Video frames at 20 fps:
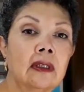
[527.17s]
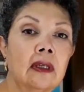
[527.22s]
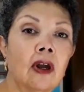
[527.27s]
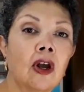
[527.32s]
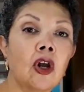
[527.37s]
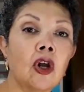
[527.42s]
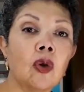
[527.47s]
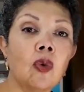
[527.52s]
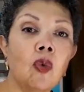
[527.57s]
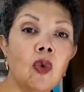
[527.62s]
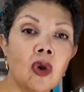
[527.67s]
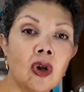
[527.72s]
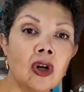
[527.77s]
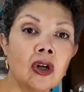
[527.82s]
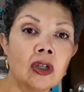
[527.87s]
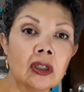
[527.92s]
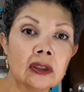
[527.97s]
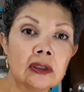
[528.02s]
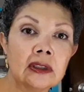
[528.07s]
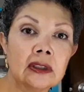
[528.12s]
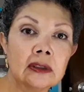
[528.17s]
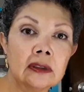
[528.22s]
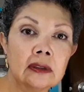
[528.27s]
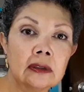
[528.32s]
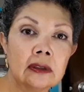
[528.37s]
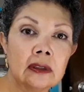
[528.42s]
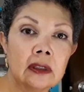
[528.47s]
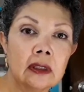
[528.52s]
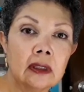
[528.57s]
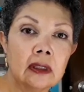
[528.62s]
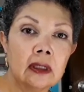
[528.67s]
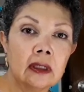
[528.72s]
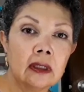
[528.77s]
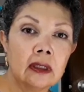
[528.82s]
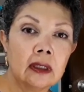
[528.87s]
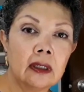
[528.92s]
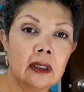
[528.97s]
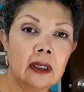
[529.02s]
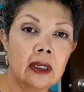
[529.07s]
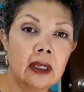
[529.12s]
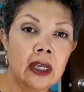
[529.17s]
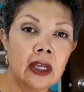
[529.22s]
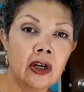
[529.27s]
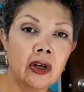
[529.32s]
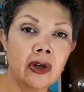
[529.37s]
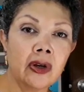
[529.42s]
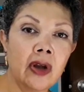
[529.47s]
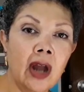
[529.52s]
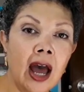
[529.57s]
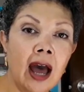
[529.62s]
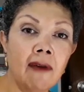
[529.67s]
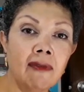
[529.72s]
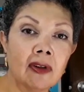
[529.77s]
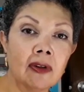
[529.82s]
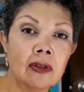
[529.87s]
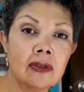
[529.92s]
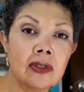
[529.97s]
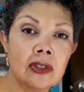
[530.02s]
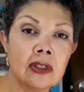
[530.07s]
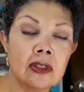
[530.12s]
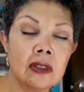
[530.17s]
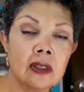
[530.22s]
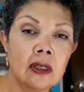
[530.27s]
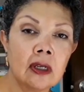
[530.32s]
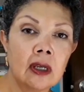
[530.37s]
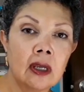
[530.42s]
her world in her novels,